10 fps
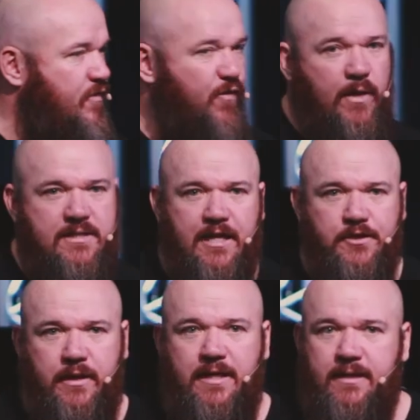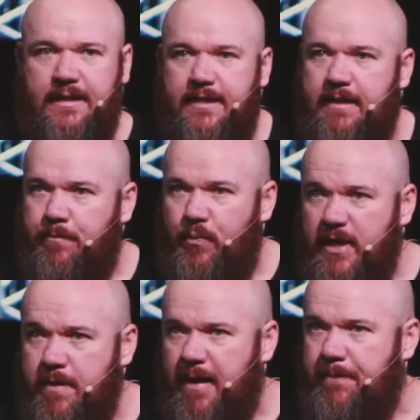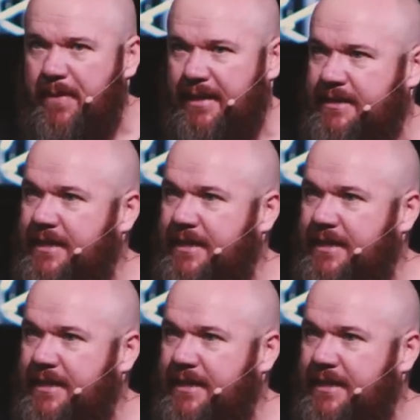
And before his legs are healed, they say they bring him up and